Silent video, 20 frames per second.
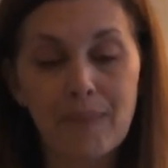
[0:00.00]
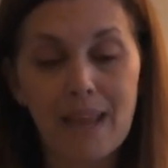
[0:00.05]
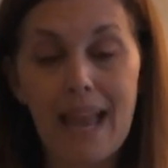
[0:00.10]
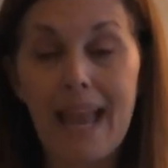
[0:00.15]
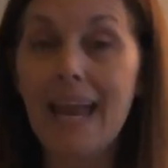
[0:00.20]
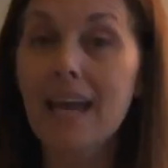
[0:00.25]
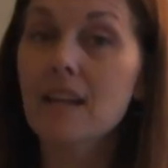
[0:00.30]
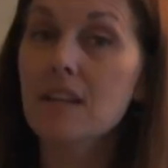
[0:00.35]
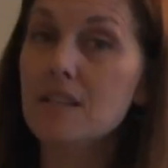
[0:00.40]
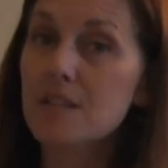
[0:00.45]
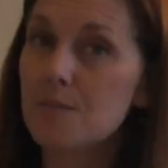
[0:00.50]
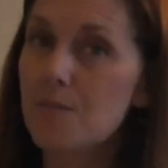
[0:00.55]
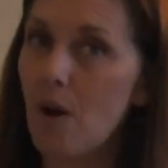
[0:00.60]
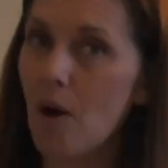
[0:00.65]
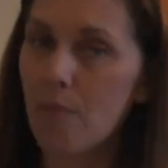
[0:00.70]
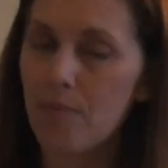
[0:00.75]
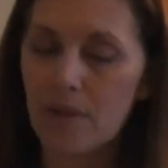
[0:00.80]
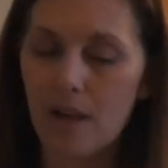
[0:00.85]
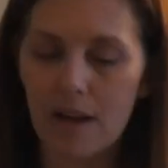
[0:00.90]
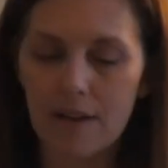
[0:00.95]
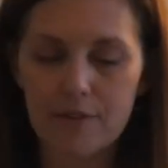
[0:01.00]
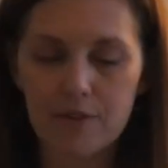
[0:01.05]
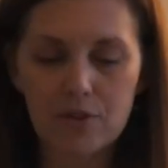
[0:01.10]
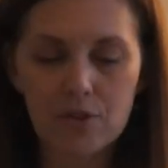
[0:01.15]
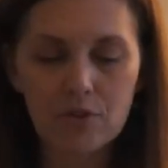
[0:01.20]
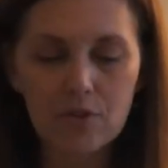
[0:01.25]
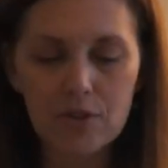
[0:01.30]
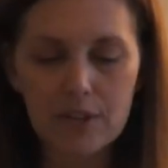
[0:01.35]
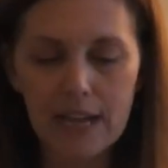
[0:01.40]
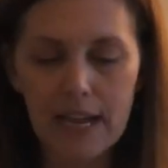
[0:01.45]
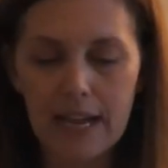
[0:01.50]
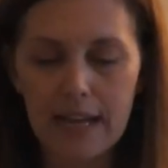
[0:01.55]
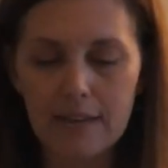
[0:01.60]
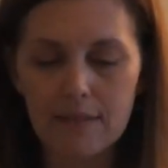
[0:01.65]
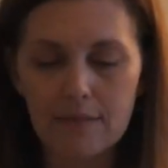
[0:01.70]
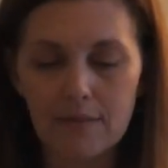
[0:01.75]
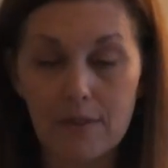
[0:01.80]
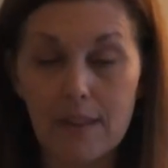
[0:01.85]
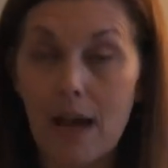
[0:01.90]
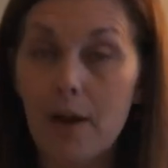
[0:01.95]
and a small plot of
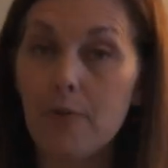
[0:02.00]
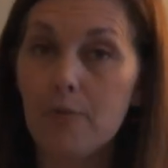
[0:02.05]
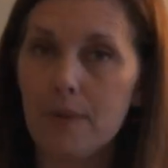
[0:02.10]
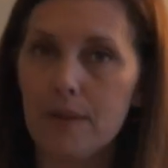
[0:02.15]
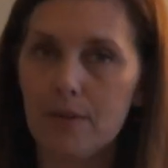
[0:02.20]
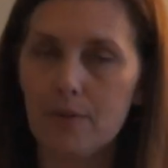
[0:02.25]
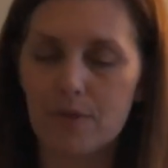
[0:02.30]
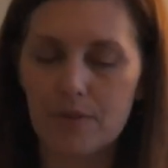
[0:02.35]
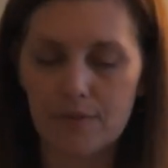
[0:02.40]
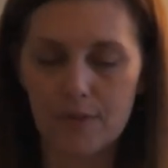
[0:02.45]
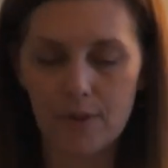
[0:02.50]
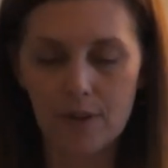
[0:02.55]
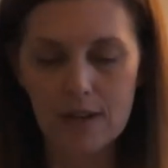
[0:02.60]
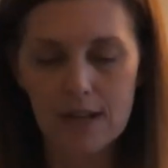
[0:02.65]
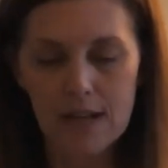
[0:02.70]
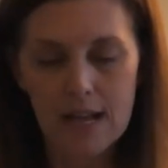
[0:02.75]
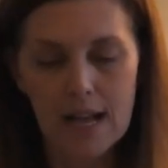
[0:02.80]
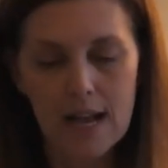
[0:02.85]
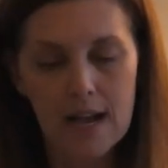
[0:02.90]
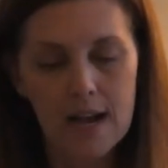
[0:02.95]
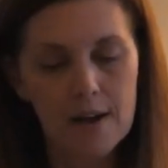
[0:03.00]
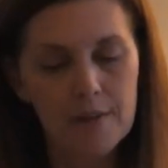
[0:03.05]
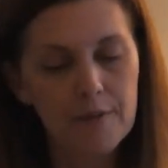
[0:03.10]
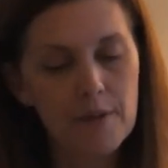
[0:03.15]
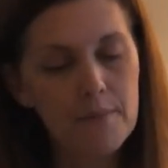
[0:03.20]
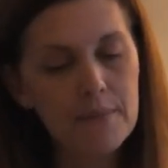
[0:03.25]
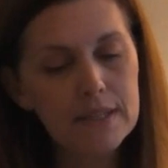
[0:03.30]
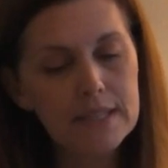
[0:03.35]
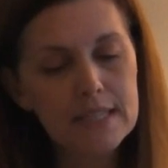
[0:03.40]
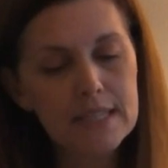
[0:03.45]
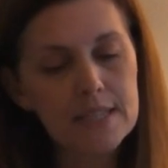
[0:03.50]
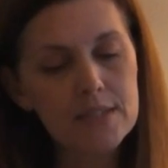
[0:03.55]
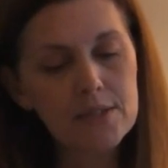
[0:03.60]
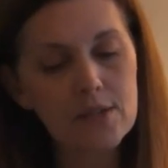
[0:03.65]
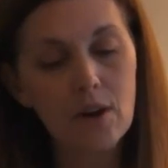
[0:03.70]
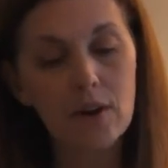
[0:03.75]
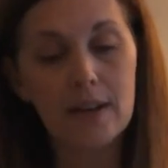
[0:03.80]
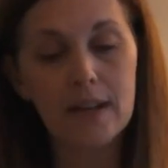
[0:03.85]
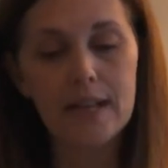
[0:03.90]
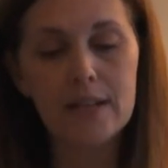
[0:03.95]
sugarcane. Well, that would be useful. From this, he
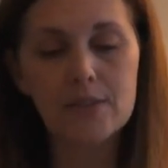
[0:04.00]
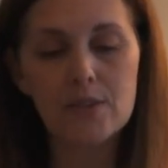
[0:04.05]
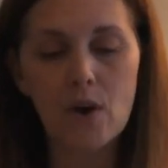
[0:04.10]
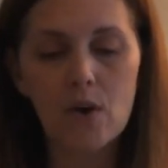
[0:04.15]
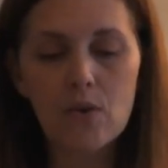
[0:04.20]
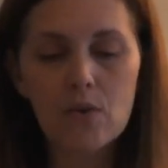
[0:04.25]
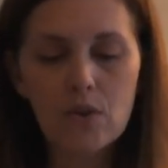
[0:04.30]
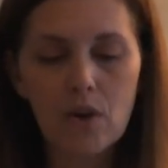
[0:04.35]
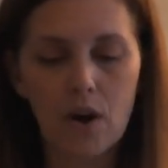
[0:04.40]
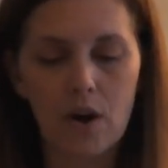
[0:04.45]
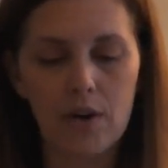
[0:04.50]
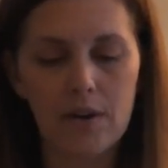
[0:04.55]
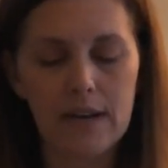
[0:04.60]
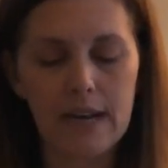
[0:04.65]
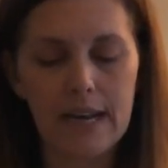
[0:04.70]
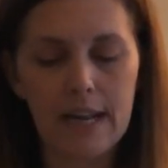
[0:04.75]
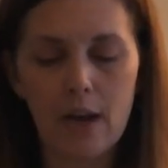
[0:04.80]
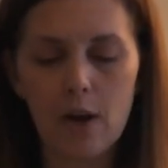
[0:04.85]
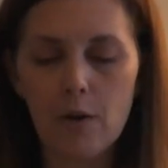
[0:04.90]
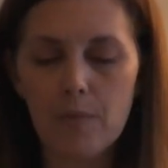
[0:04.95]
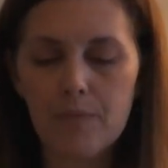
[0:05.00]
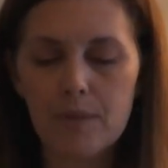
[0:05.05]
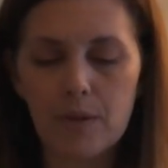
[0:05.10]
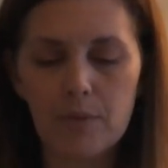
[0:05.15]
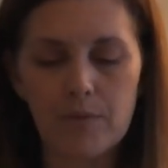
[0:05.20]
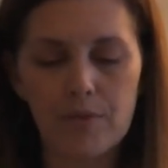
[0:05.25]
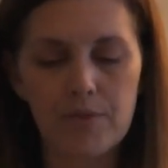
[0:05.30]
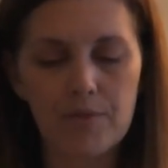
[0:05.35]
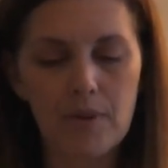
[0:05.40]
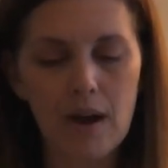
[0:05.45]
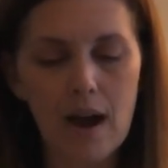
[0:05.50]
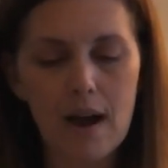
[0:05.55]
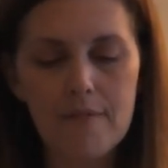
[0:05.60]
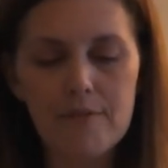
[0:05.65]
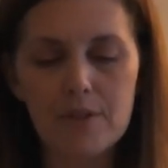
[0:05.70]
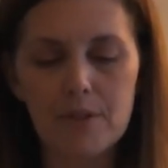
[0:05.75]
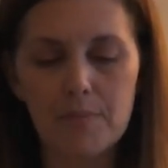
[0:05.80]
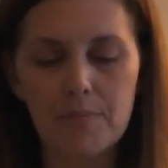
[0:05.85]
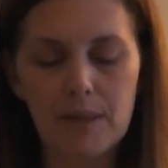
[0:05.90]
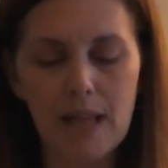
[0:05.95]
started his own garden, and he hoped that it would
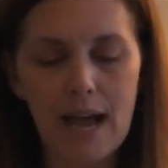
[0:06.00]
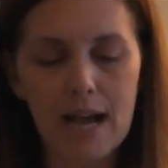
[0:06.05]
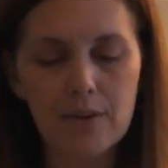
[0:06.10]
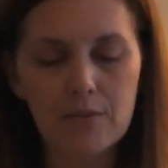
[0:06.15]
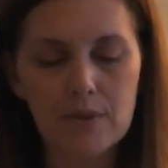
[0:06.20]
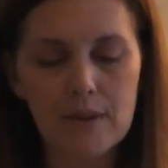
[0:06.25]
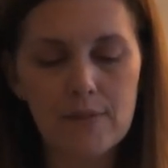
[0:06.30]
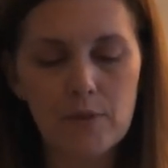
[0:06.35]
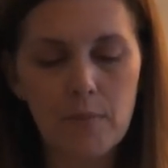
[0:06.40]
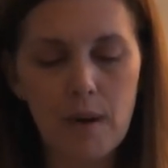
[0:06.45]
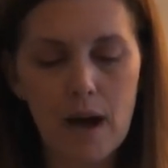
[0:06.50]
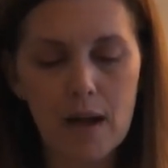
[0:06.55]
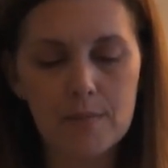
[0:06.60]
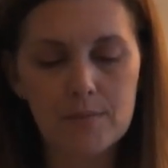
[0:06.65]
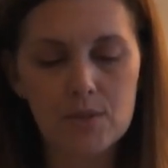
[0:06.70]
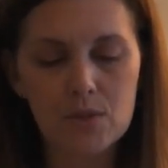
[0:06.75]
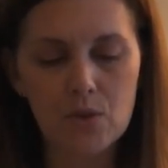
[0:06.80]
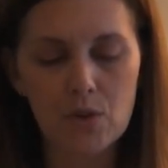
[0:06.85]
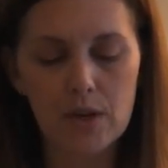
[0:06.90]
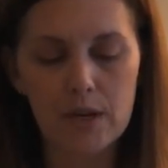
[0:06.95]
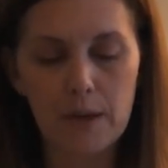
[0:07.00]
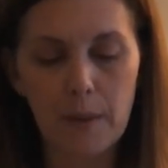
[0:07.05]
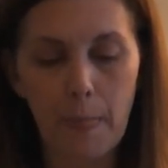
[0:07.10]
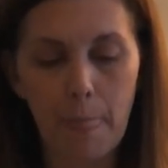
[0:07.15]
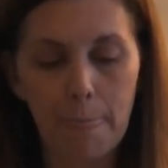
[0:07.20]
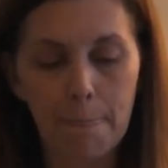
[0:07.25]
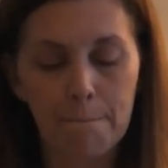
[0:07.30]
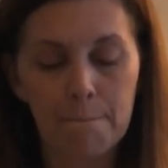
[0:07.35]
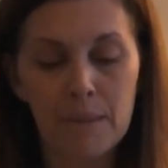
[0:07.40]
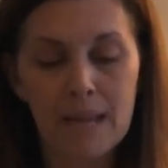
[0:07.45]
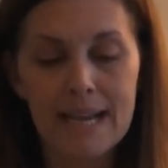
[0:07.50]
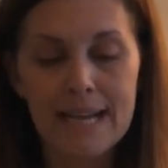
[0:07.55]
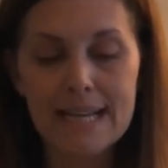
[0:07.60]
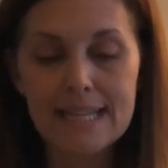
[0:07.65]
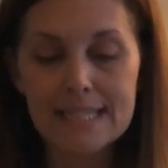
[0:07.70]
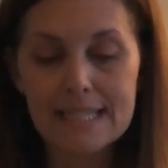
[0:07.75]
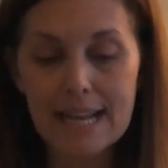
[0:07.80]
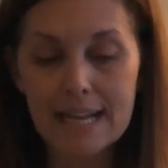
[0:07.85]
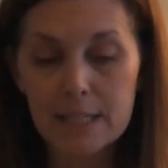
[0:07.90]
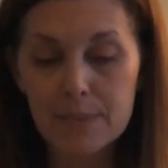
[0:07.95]
thrive in the Black River bottom soil.
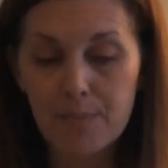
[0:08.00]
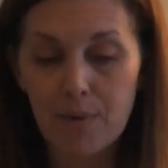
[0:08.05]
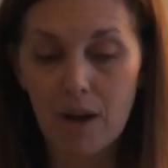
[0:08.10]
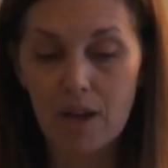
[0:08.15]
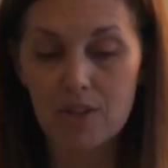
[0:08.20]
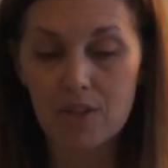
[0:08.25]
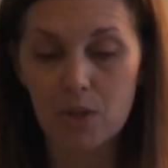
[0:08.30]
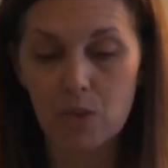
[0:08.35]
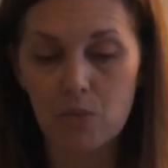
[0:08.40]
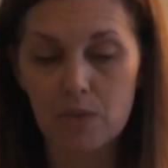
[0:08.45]
His next project